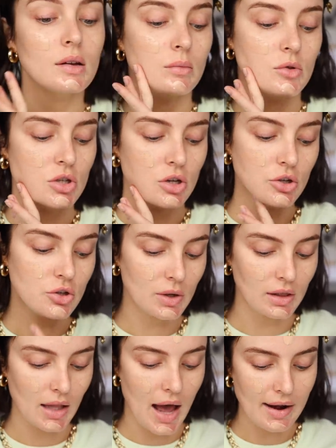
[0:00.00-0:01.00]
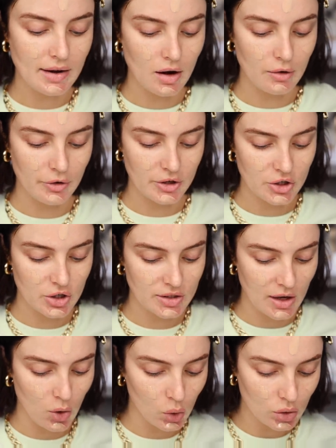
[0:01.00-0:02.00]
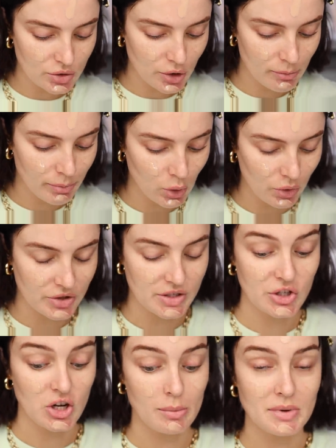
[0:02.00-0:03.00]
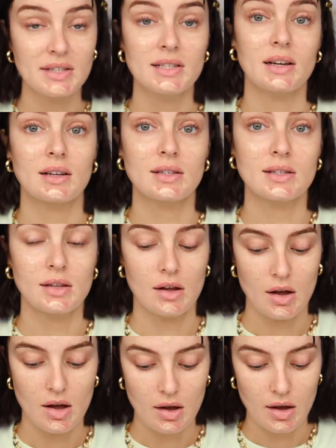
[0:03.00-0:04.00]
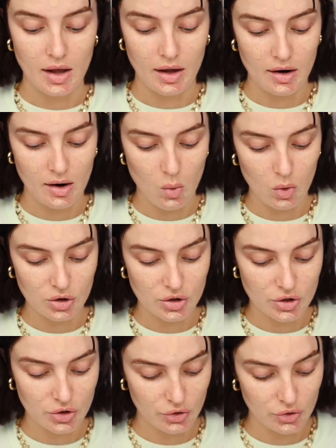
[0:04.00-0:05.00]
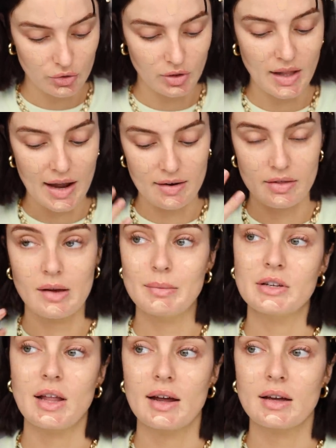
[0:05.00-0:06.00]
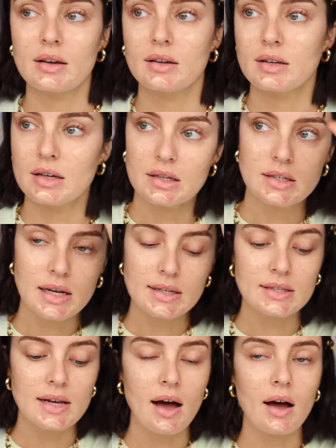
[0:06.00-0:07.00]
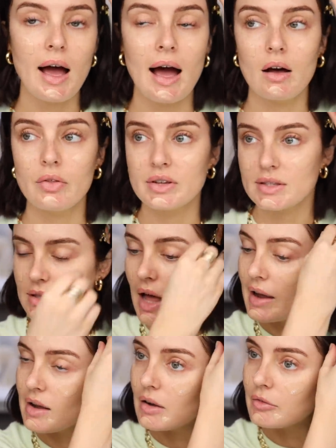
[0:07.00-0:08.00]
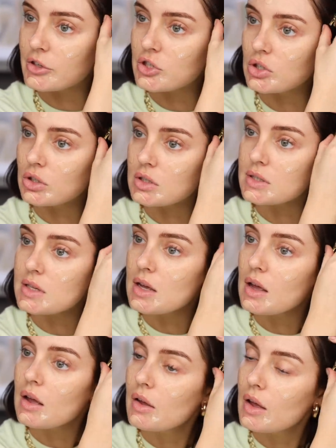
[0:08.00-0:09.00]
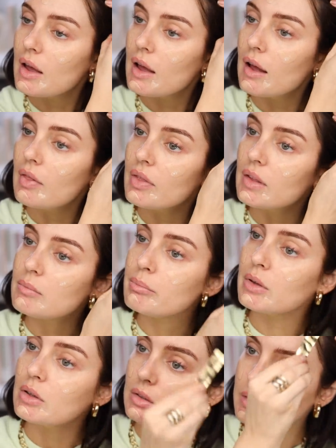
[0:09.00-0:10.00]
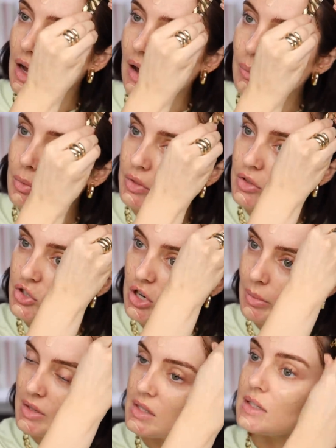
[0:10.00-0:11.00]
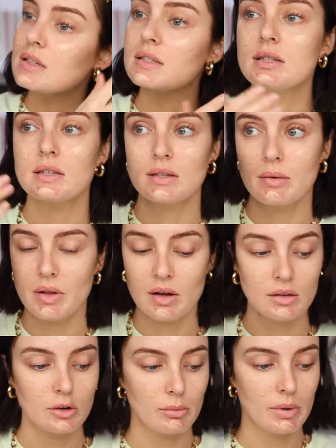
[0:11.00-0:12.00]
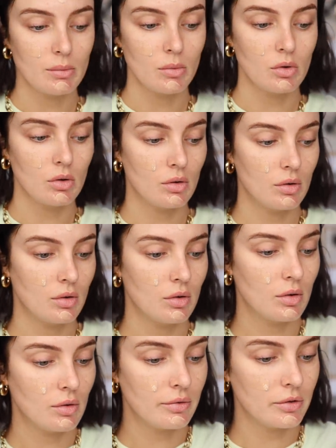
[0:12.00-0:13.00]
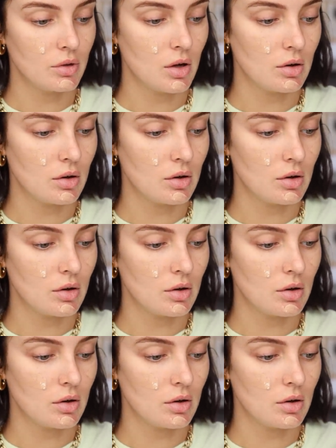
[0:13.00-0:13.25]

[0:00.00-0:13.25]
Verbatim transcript: Now I'm just gonna do a light coverage because I also bought this Chubby Sticks and I want to layer them and like test out how this light coverage looks and then build up with the Chubby Sticks to something a little bit more full